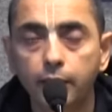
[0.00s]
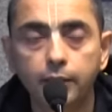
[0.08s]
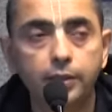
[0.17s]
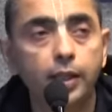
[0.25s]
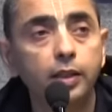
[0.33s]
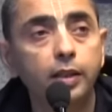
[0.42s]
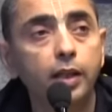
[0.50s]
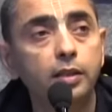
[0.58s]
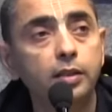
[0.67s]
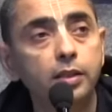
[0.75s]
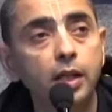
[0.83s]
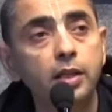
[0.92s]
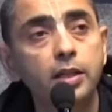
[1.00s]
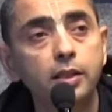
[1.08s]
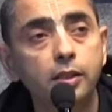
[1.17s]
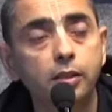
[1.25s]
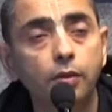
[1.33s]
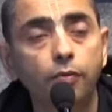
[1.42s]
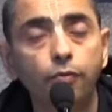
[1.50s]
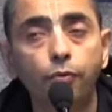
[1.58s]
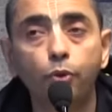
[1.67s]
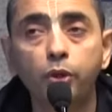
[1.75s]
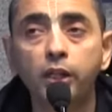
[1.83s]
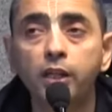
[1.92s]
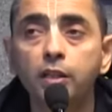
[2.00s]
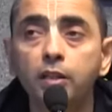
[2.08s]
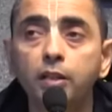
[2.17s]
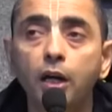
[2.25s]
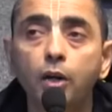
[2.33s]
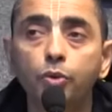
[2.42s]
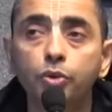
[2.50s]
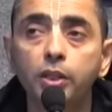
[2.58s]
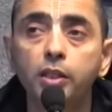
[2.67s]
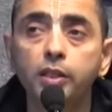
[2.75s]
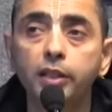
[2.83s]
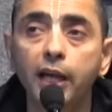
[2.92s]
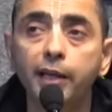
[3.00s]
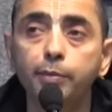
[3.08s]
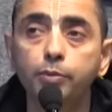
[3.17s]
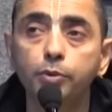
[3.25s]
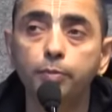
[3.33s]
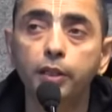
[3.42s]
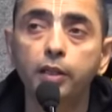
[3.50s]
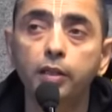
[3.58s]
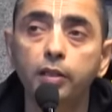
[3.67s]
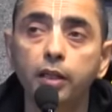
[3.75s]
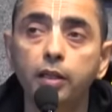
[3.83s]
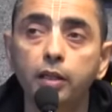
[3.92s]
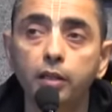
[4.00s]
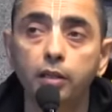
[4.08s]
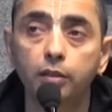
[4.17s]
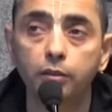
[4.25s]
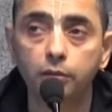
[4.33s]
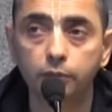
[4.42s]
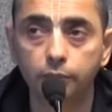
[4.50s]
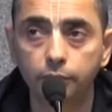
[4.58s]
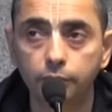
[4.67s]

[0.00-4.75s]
it said that sun is 14,000 times bigger than earth.